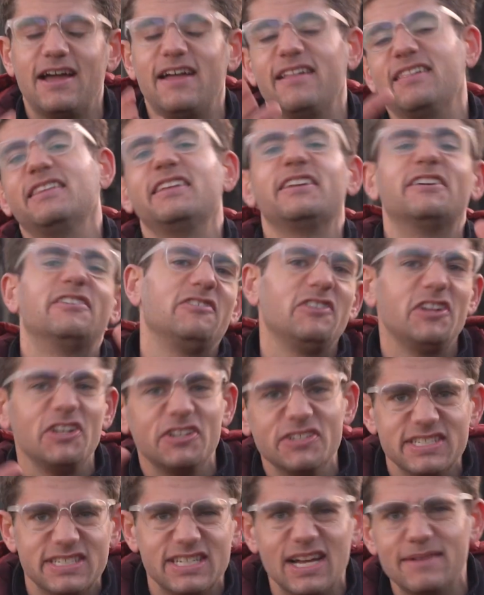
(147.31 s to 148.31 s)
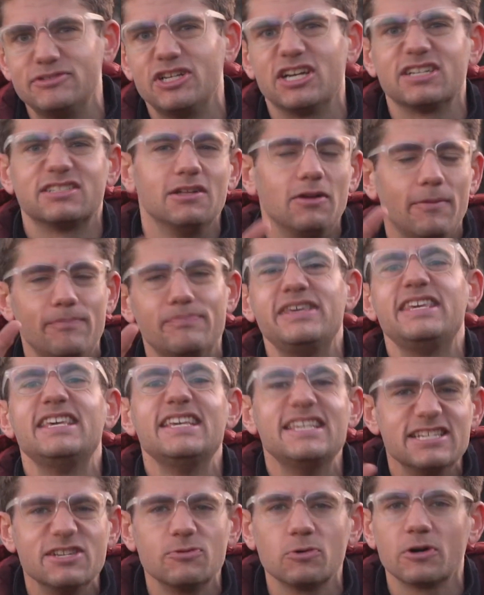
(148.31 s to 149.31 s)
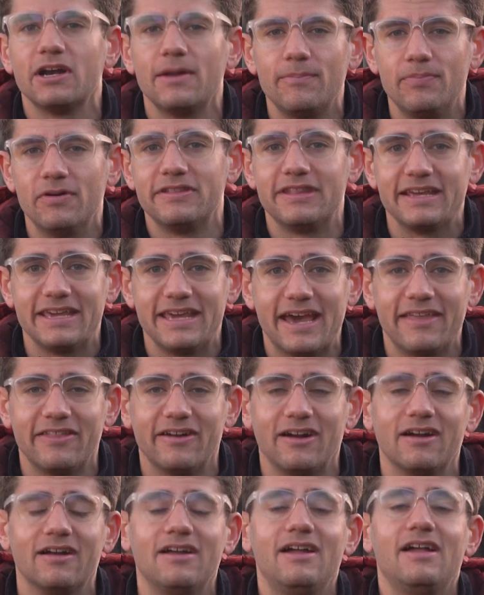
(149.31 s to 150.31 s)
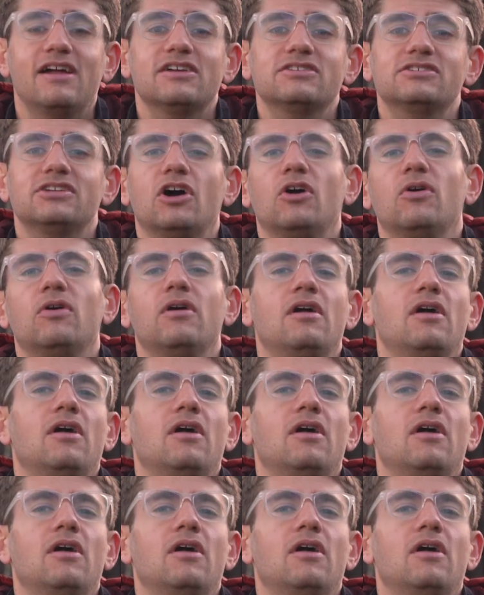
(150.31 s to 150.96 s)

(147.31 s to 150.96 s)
little subjects, little pieces we're gonna put together. So